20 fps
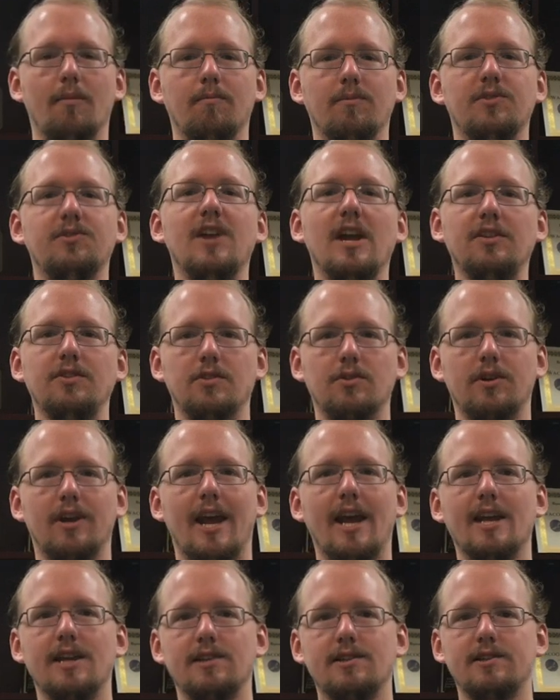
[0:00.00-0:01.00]
states your
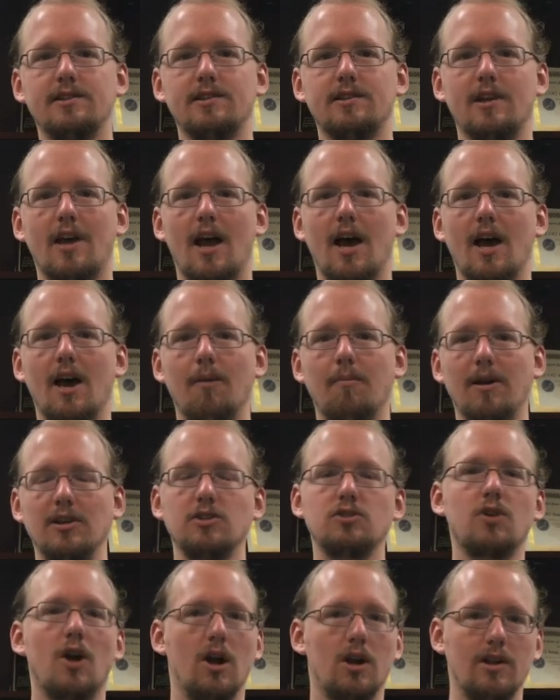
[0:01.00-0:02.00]
case as
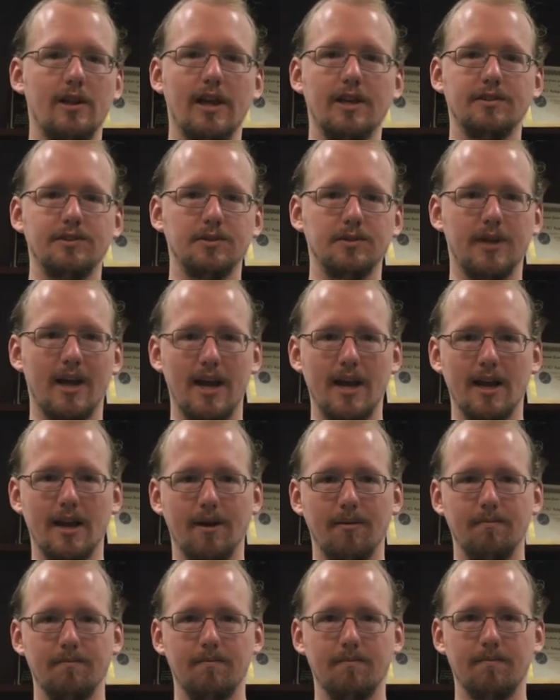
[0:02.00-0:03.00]
strongly as you
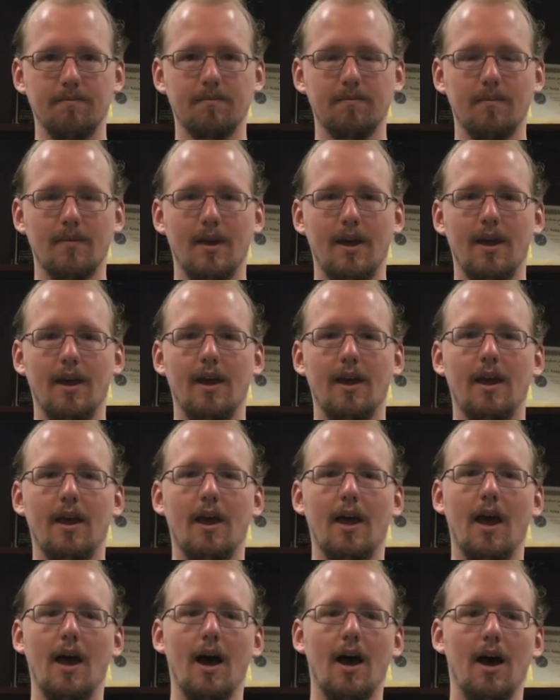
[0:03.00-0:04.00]
can,
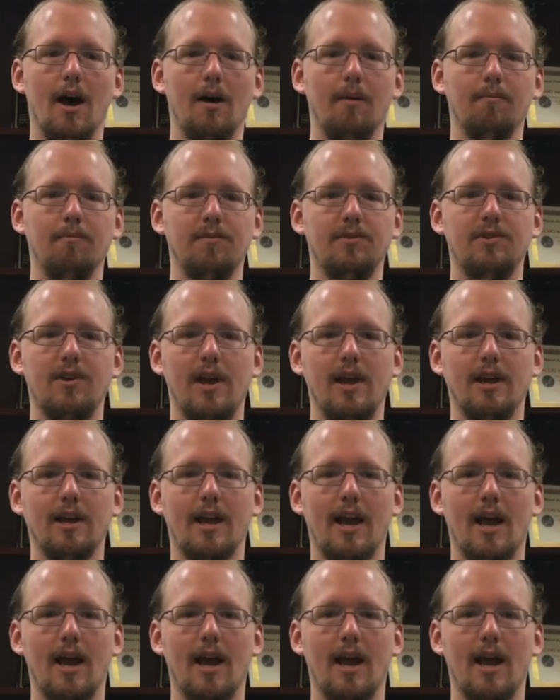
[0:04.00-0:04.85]
saying